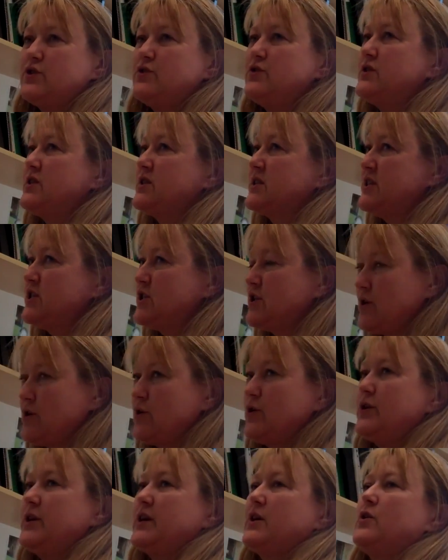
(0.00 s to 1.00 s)
is using Teaching
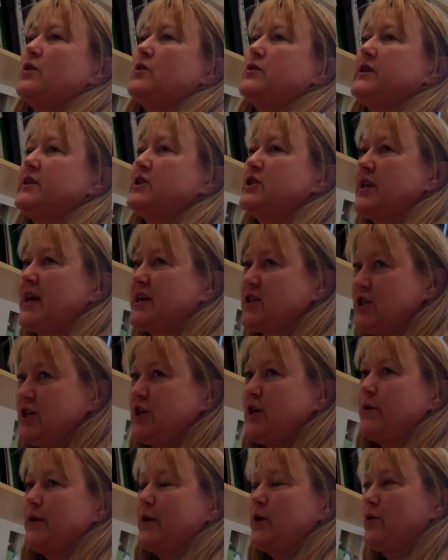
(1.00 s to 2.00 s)
and Learning College and actually
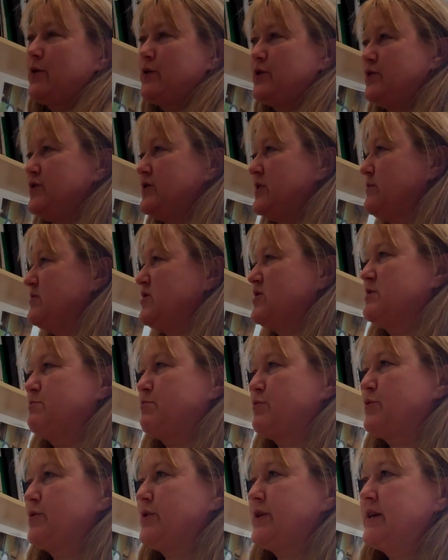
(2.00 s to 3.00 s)
going on and using it, which is
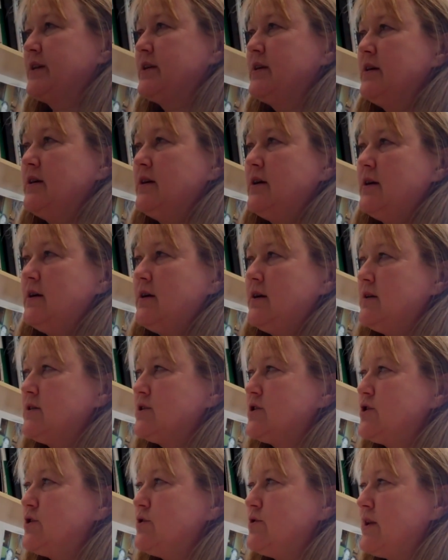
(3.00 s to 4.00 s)
brilliant.
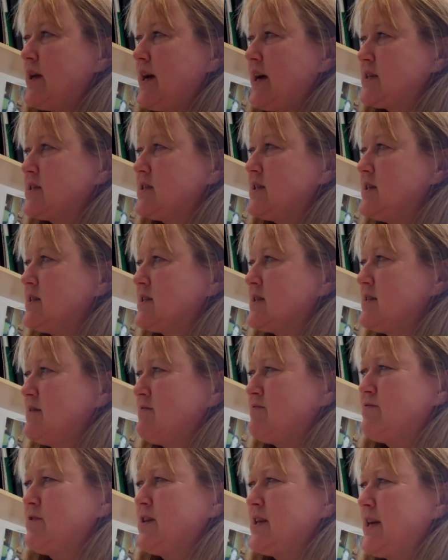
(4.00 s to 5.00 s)
Student access,
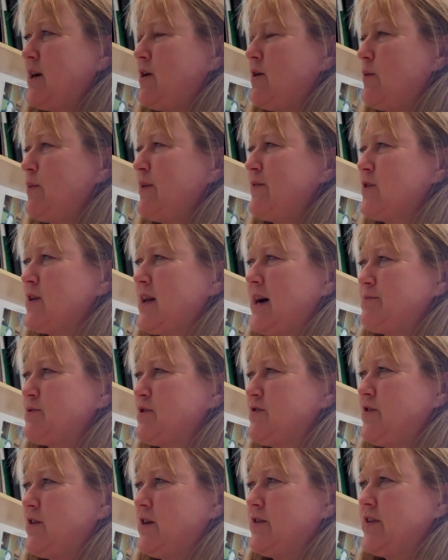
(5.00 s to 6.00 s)
really high. We've got up
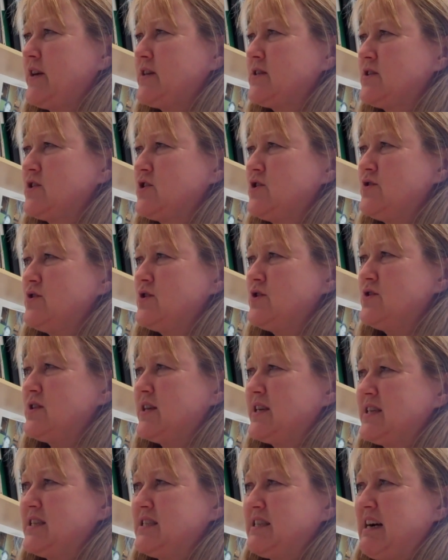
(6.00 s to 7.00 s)
to 5,000 students
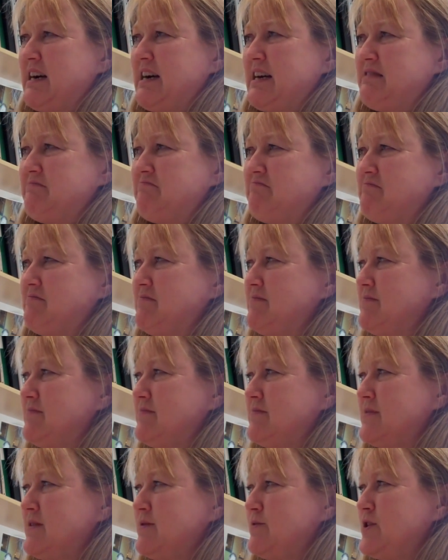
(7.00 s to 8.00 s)
using it a day,
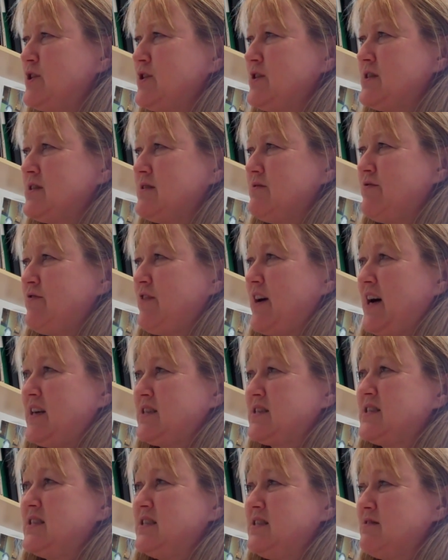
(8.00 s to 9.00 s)
which is, for
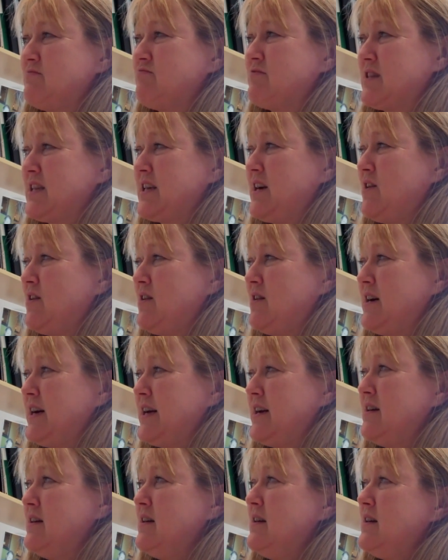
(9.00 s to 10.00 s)
us, is really
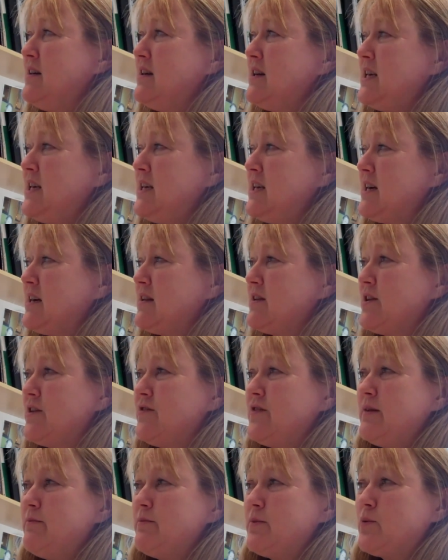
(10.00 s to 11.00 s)
high. Here,
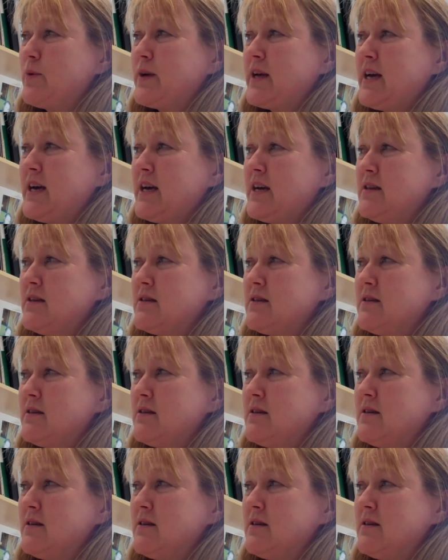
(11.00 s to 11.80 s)
November, we had